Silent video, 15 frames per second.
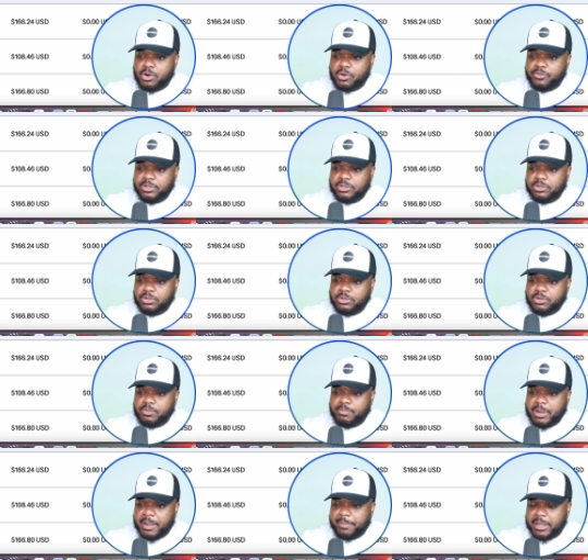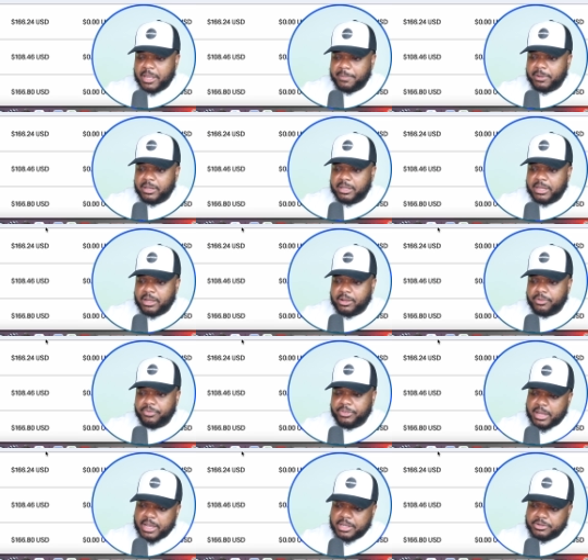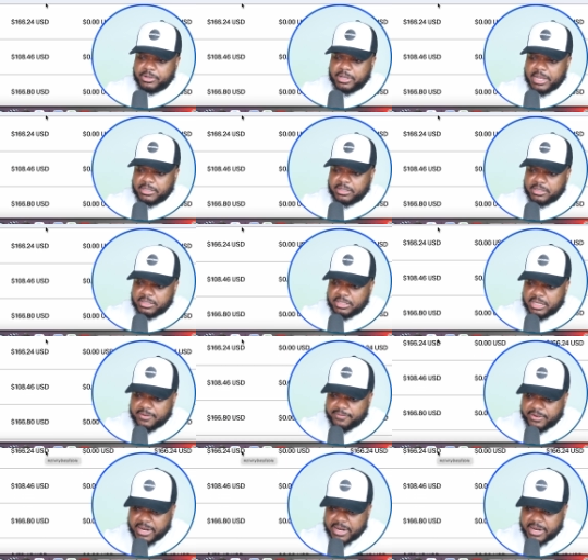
over to my PayPal account, as you guys can see,